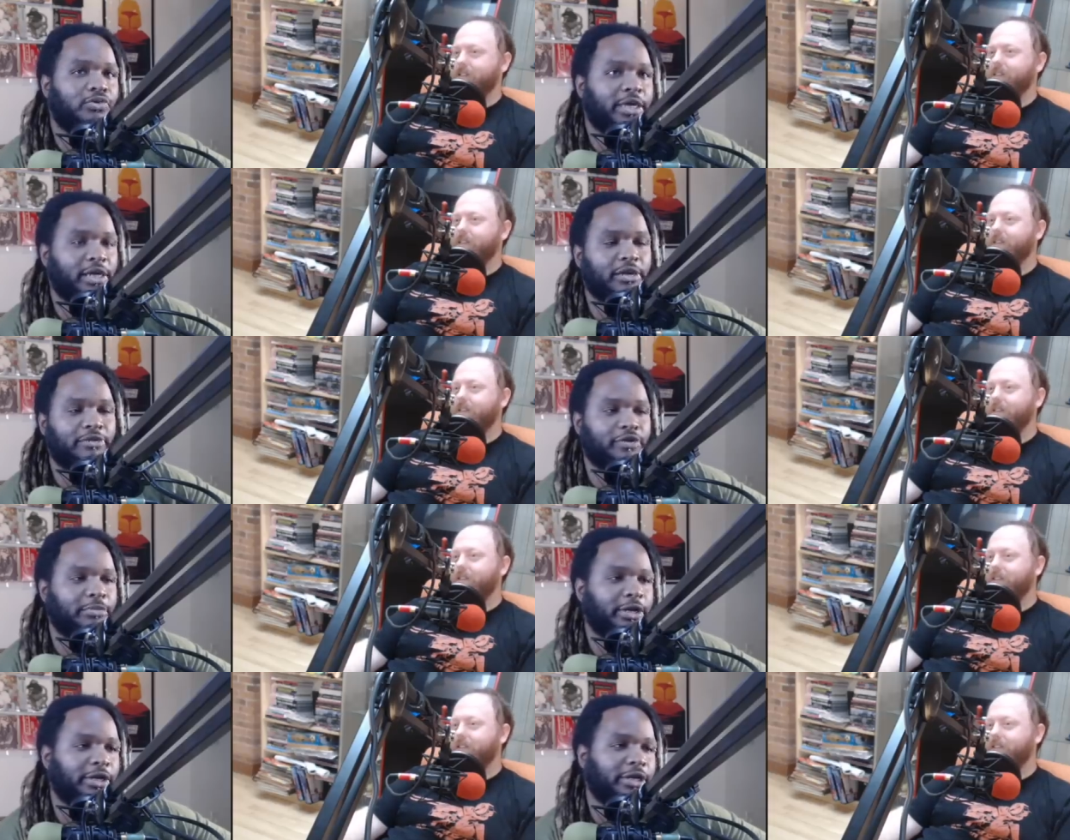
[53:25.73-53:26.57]
Speaker 1: to kill
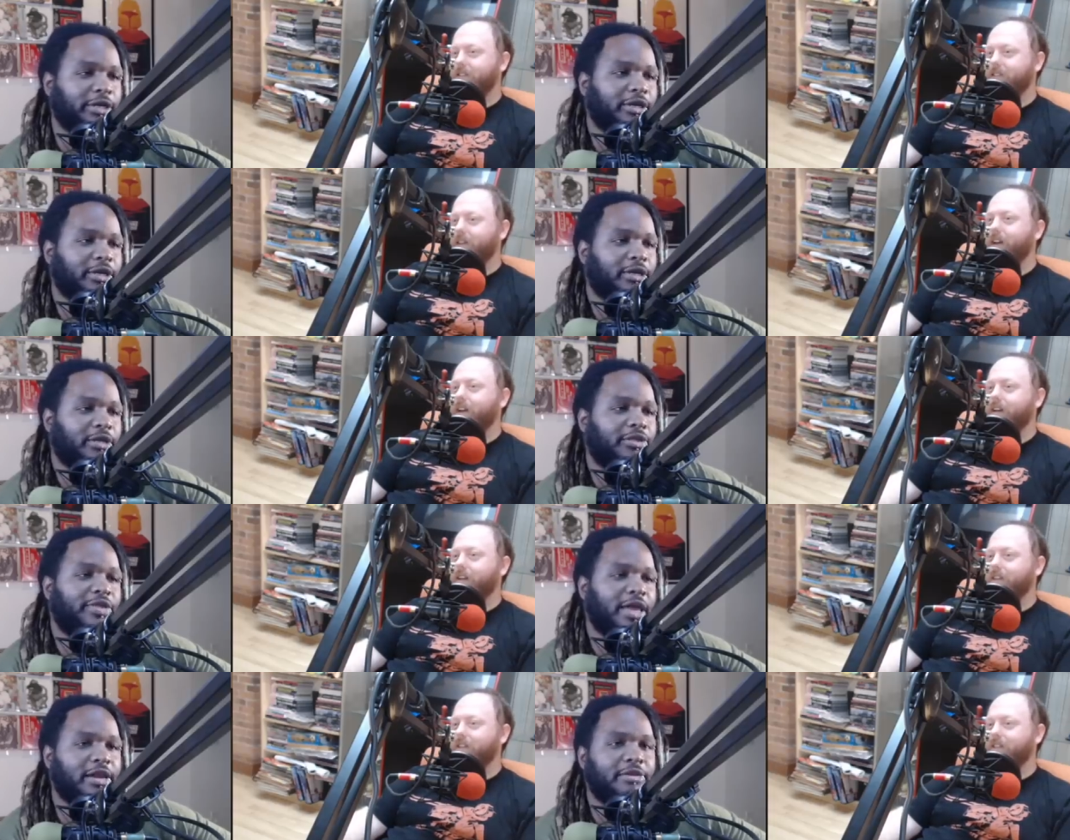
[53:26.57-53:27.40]
everybody,
Speaker 2: yeah.
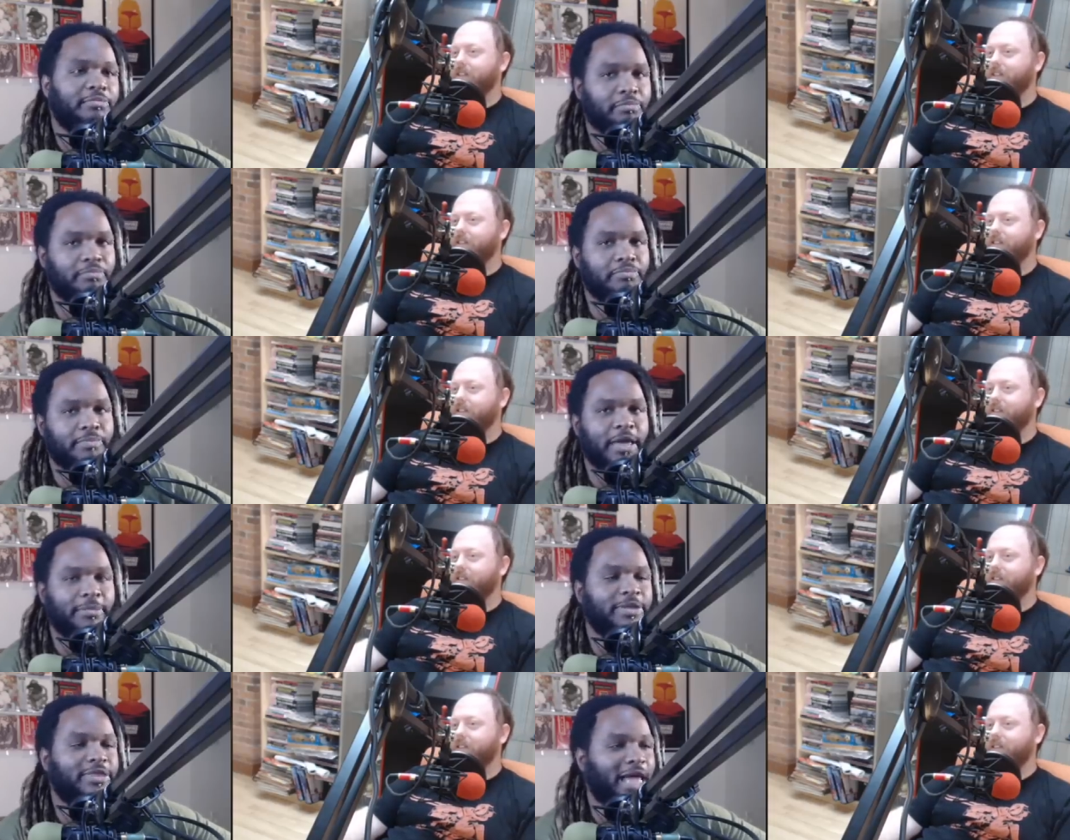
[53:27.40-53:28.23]
Speaker 1: then
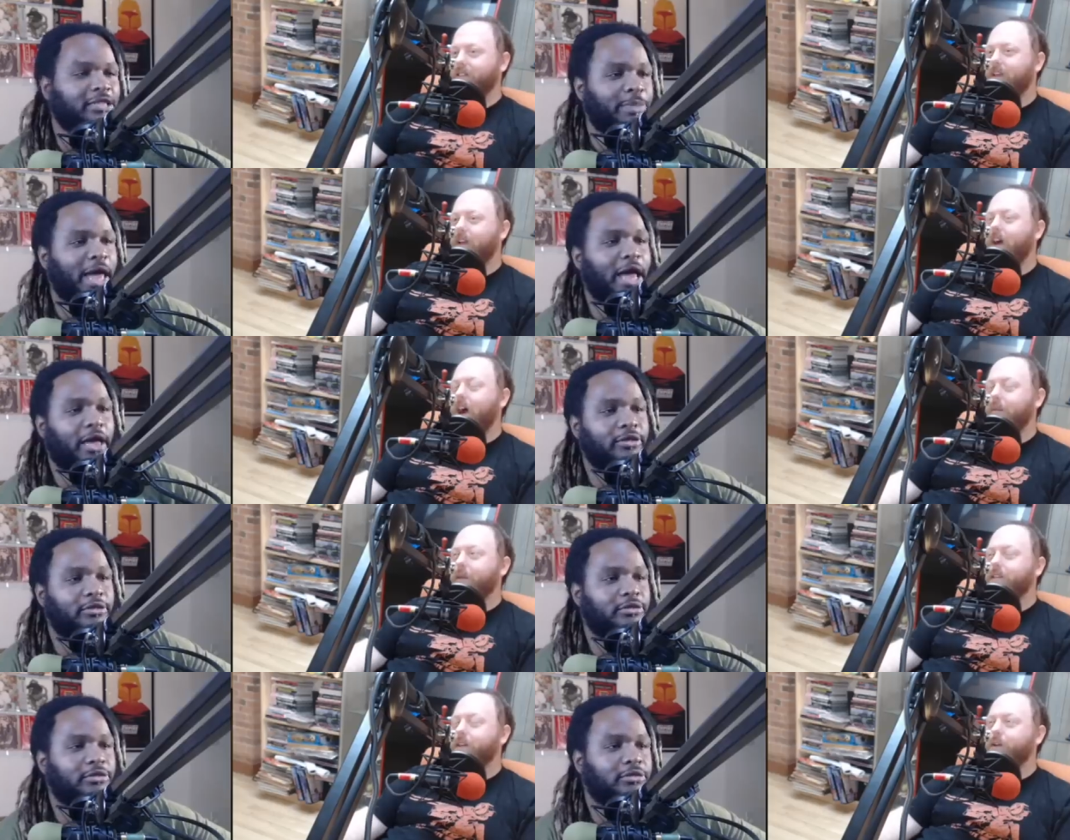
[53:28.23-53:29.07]
maybe that's bad.
Speaker 2: I'm
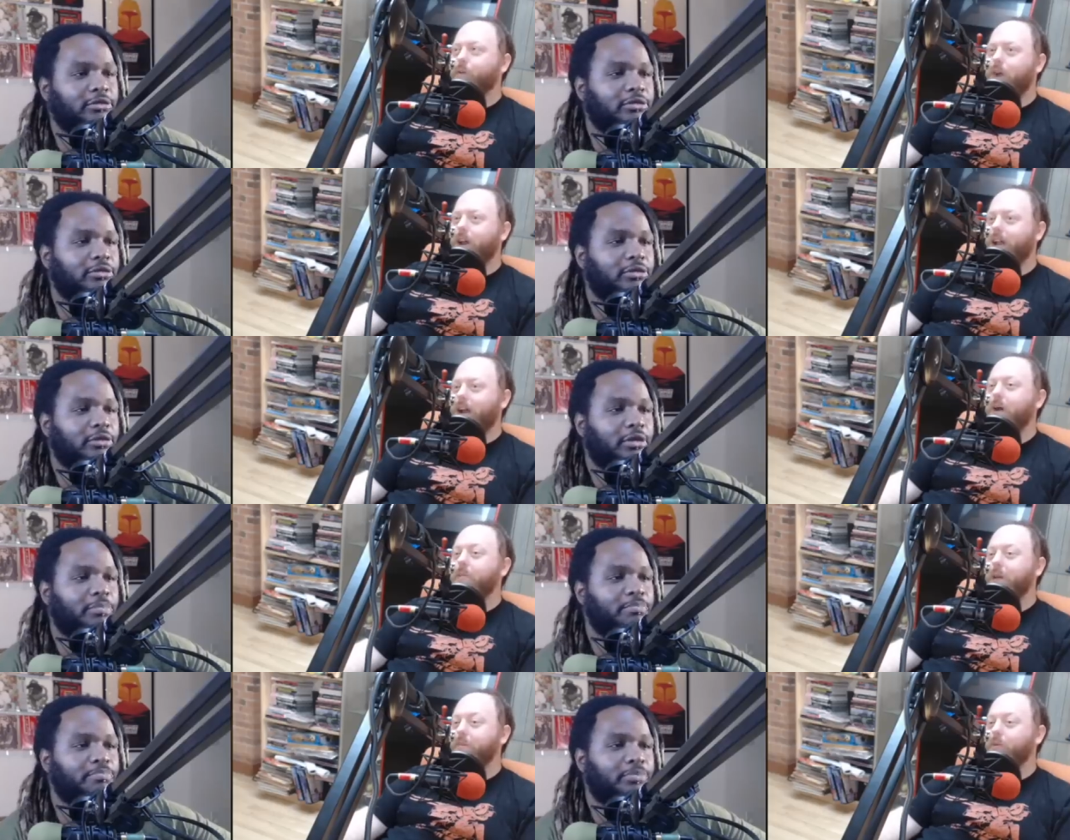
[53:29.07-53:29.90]
going to tell you right now,
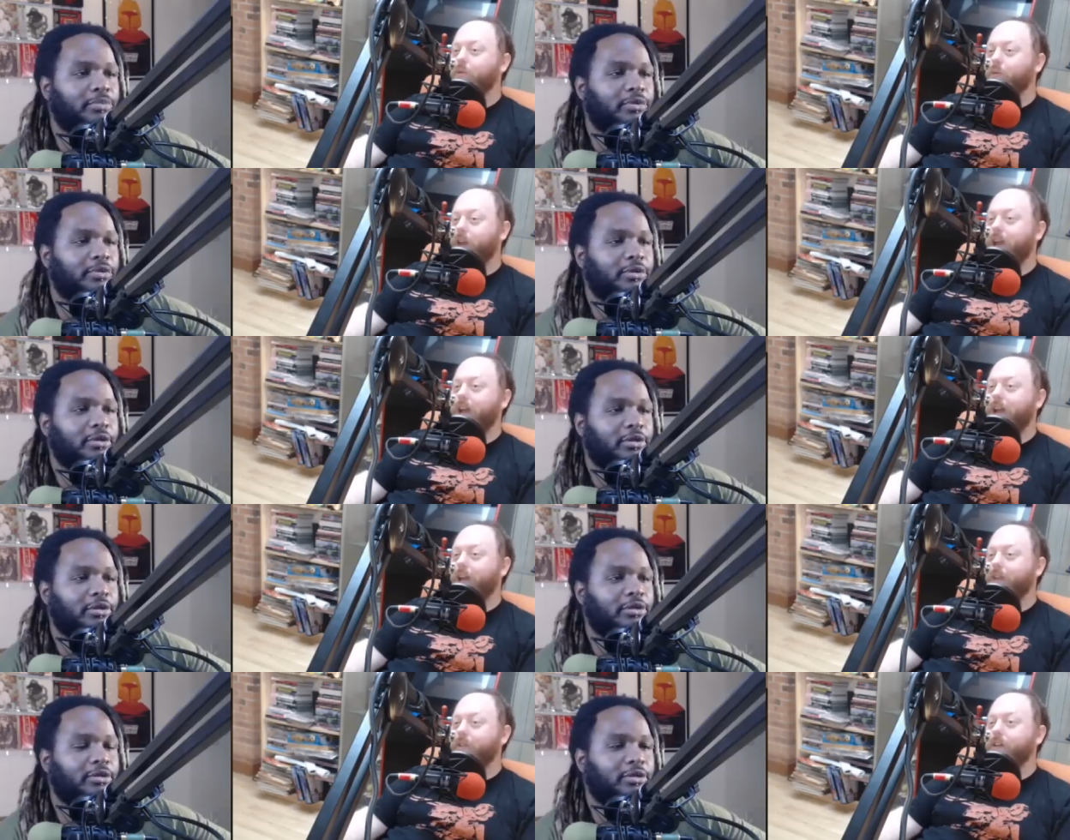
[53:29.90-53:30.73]
people who can't
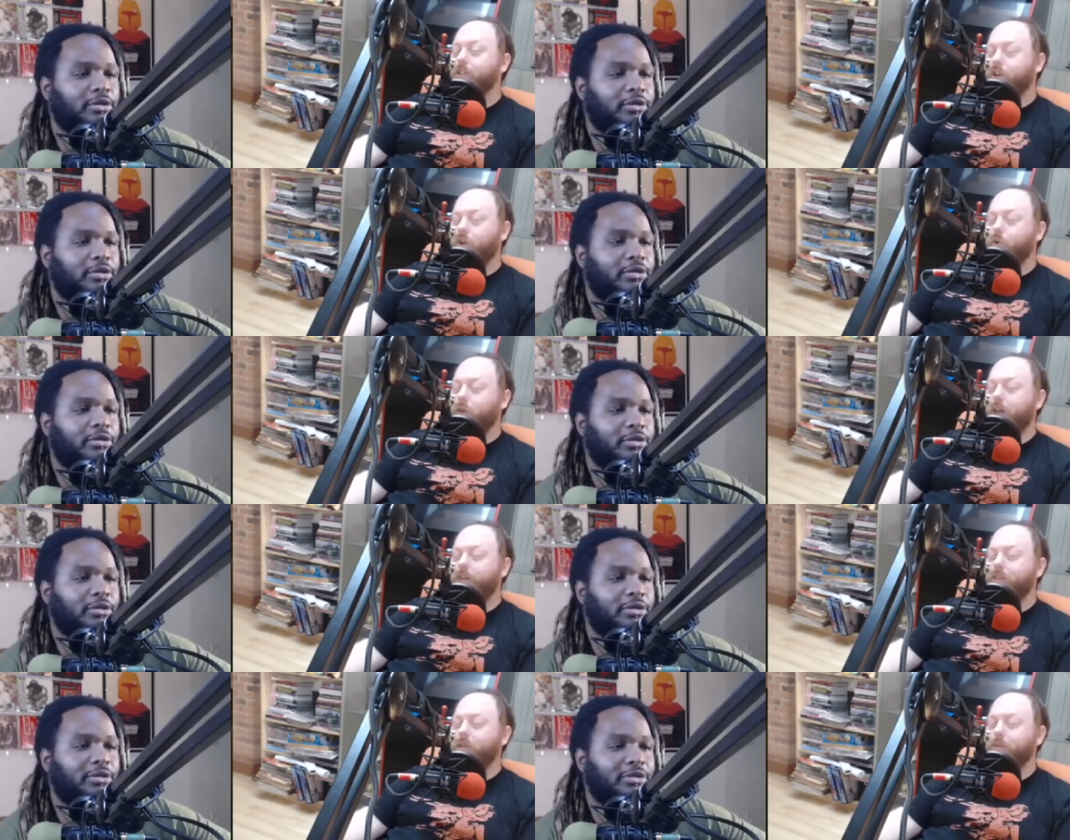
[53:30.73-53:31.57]
handle it totally
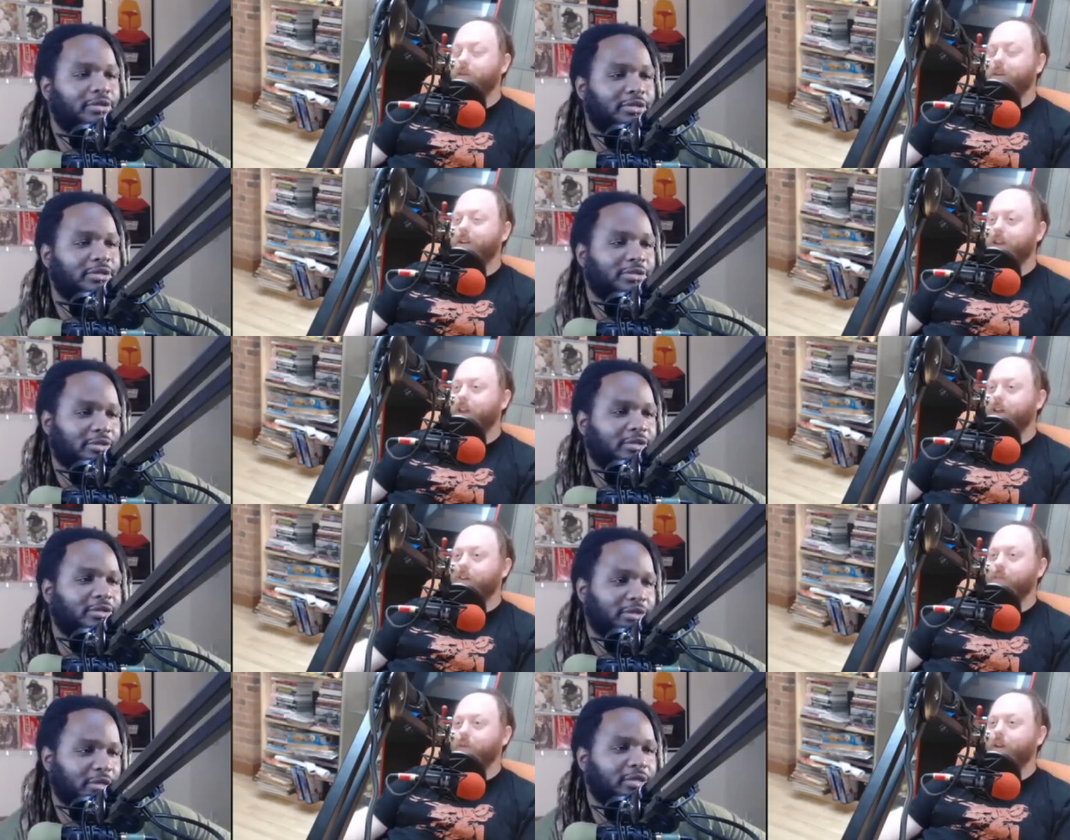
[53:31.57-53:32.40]
have the ability to kill
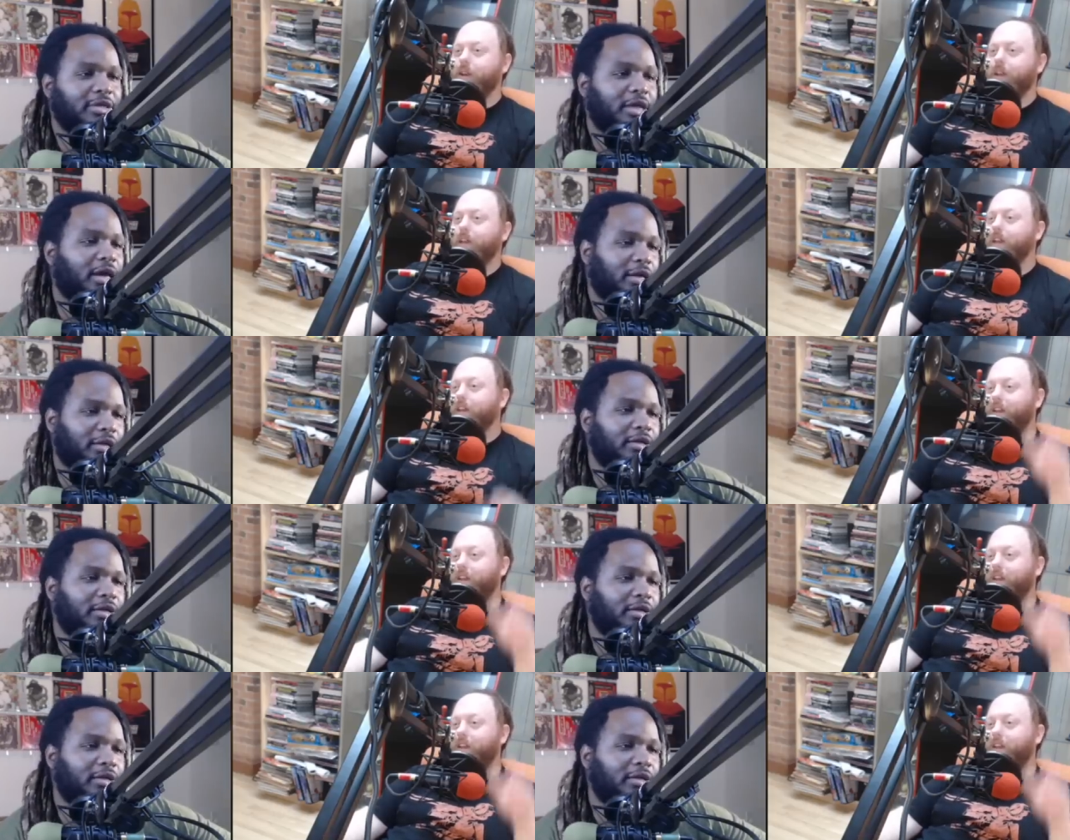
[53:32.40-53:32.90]
everybody.
Speaker 1: Yeah,